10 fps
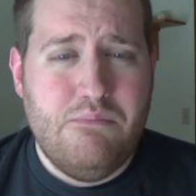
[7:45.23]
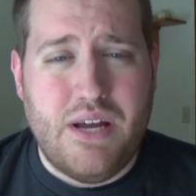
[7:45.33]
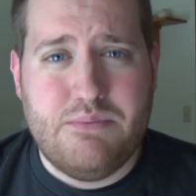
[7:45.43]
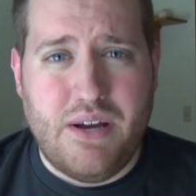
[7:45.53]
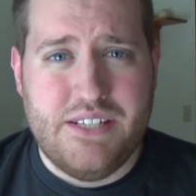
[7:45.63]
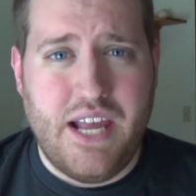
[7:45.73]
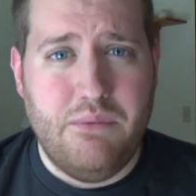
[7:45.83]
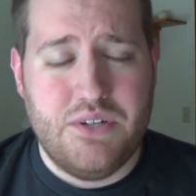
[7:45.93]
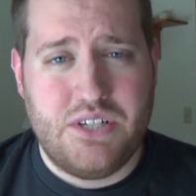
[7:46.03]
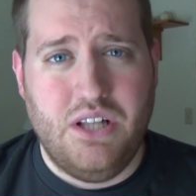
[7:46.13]
Best Buy's
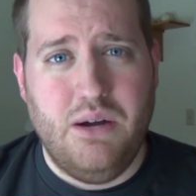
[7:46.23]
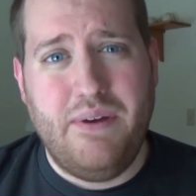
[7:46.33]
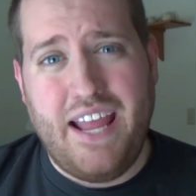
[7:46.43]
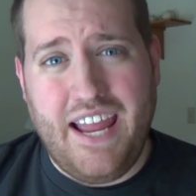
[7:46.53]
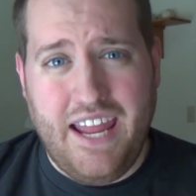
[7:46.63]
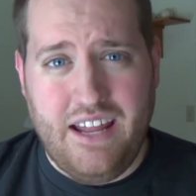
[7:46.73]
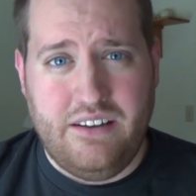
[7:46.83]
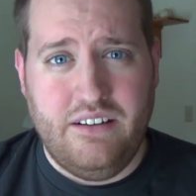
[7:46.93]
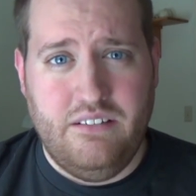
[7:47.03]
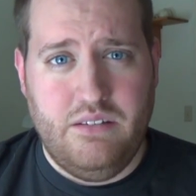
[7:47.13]
Gamers Club,
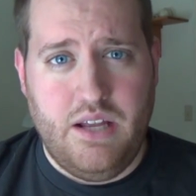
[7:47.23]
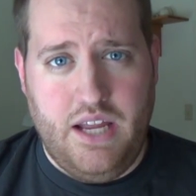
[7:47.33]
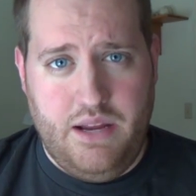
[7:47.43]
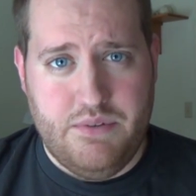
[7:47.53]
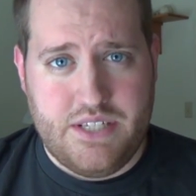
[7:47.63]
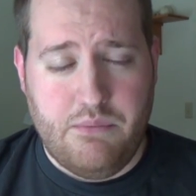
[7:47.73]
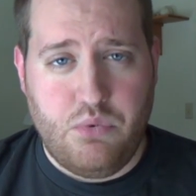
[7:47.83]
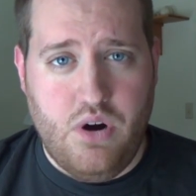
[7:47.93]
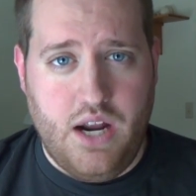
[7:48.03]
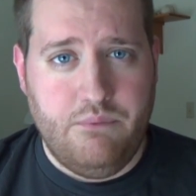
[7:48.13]
and Amazon
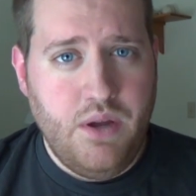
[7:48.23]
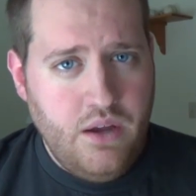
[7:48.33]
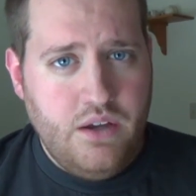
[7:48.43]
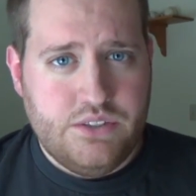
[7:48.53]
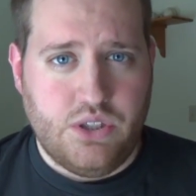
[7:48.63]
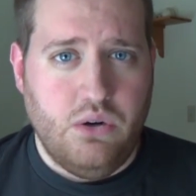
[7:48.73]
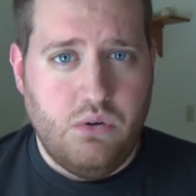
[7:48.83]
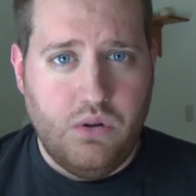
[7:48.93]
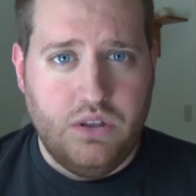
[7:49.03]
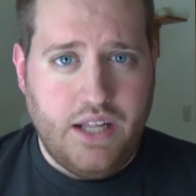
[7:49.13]
Prime.
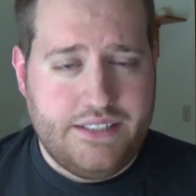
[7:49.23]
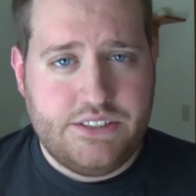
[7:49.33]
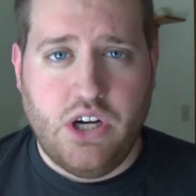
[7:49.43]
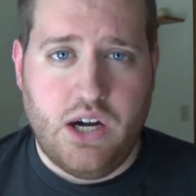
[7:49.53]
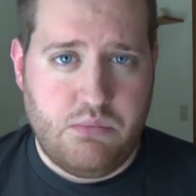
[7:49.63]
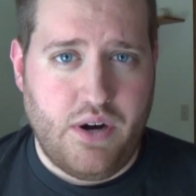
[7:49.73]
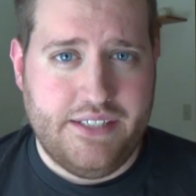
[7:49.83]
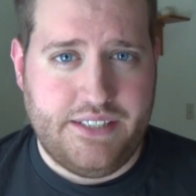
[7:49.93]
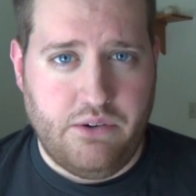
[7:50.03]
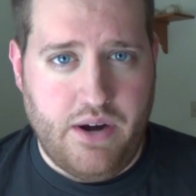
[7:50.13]
So let's talk
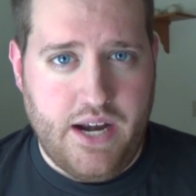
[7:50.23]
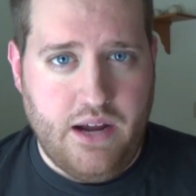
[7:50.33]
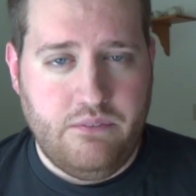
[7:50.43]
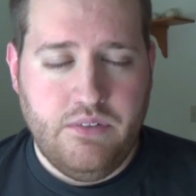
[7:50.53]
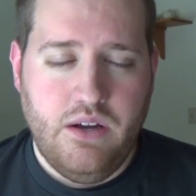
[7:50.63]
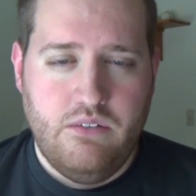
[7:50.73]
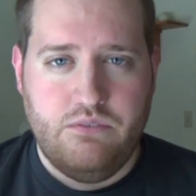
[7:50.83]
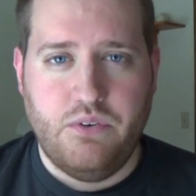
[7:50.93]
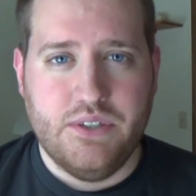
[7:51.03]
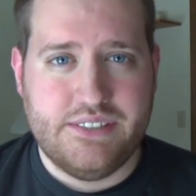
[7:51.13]
pricing right now.
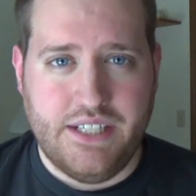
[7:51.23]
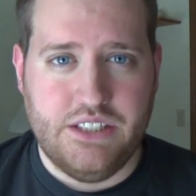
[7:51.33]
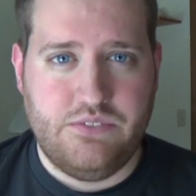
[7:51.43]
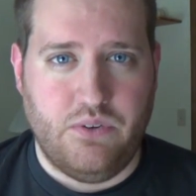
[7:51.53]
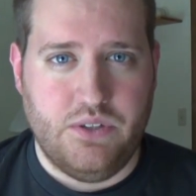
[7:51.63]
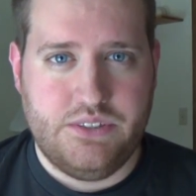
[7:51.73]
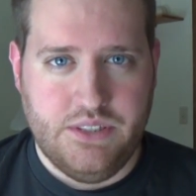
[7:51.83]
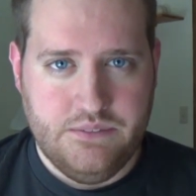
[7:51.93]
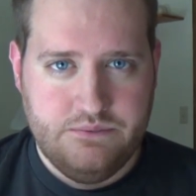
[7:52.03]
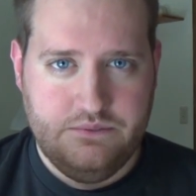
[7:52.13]
First things first,
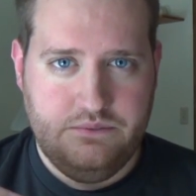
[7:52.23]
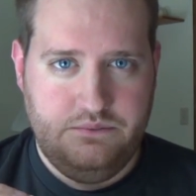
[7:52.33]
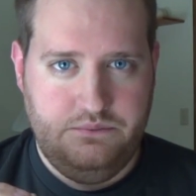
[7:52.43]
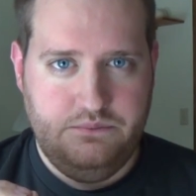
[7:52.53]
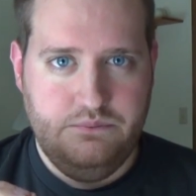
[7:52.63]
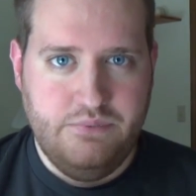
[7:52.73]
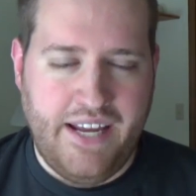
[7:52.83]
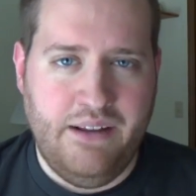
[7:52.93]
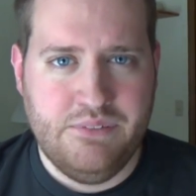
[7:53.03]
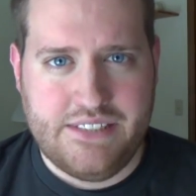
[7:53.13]

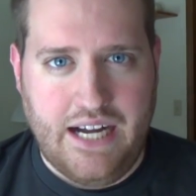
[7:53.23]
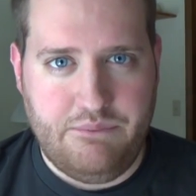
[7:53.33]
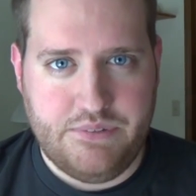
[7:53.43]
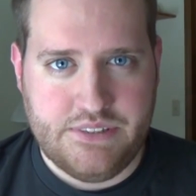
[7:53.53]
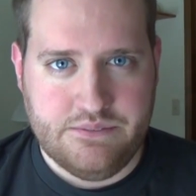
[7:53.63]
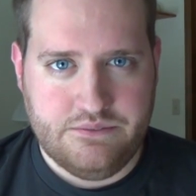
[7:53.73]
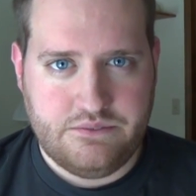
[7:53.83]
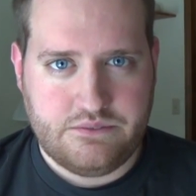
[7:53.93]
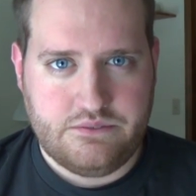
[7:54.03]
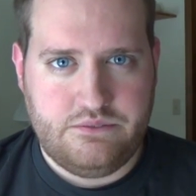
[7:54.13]
GameStop's
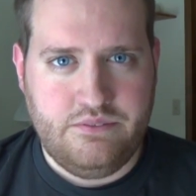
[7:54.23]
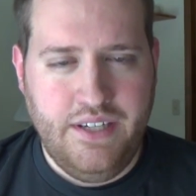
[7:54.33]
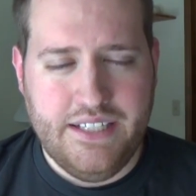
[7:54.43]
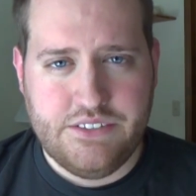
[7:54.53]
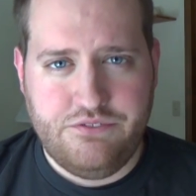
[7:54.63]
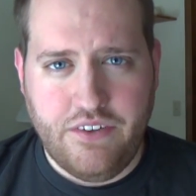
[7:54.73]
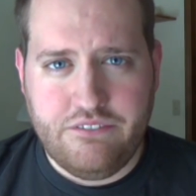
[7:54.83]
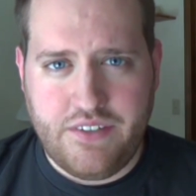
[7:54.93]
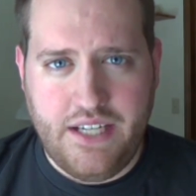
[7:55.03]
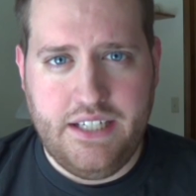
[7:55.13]
is
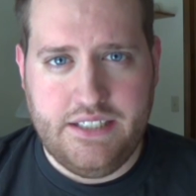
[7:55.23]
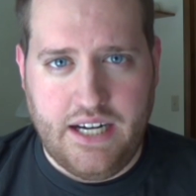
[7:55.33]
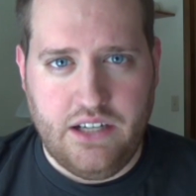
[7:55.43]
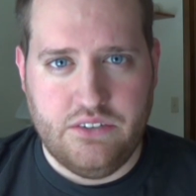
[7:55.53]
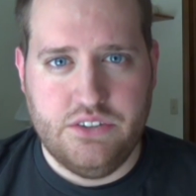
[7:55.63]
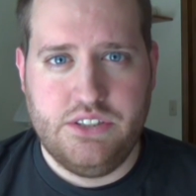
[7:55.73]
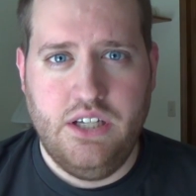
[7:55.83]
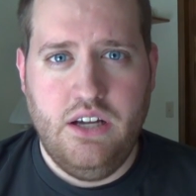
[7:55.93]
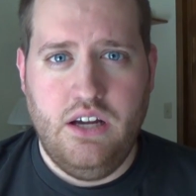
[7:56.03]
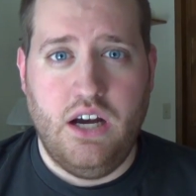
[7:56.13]
$15
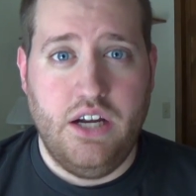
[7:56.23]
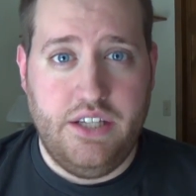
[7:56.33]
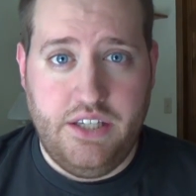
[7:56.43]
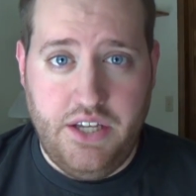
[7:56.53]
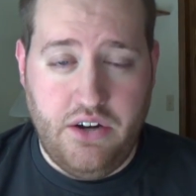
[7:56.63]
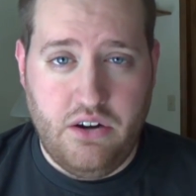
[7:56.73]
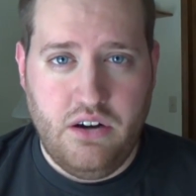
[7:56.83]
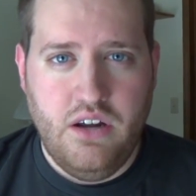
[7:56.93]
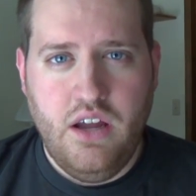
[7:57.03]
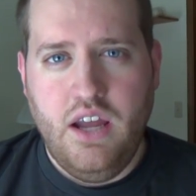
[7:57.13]
a year,
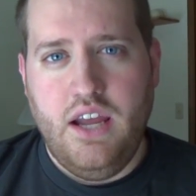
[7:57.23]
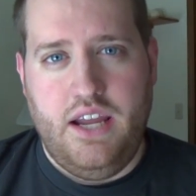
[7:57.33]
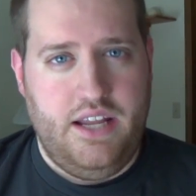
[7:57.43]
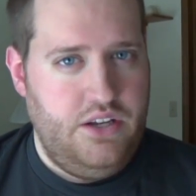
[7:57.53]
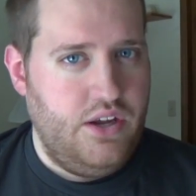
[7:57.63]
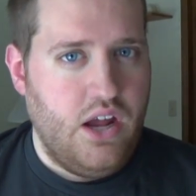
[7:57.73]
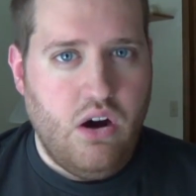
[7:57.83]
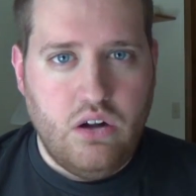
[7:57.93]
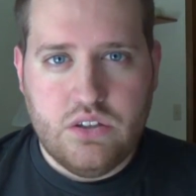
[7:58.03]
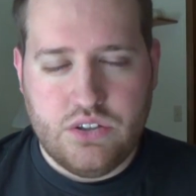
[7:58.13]
and you get
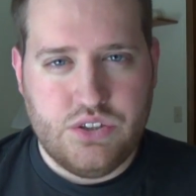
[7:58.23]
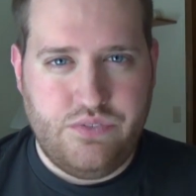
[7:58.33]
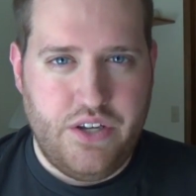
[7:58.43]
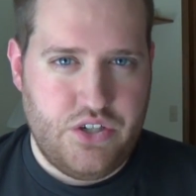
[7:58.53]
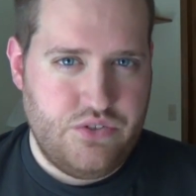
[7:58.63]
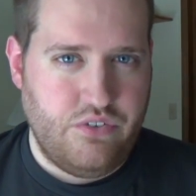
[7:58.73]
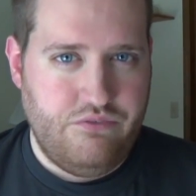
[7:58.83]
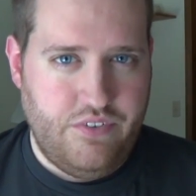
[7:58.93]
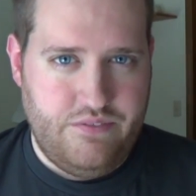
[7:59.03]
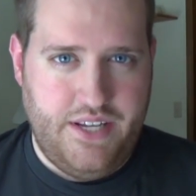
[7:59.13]
all of those features for
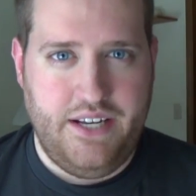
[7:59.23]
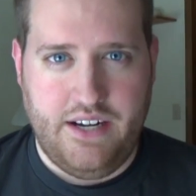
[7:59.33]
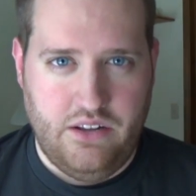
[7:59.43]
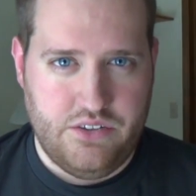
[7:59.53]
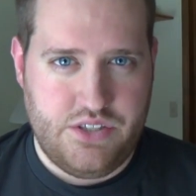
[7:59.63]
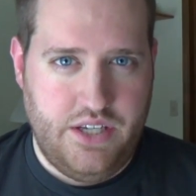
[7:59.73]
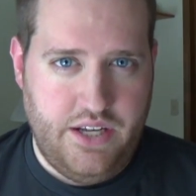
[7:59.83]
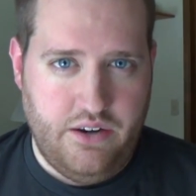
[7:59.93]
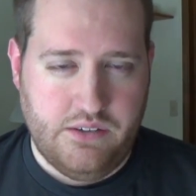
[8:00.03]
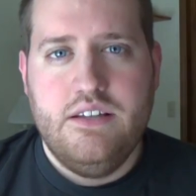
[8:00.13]
$15 a year.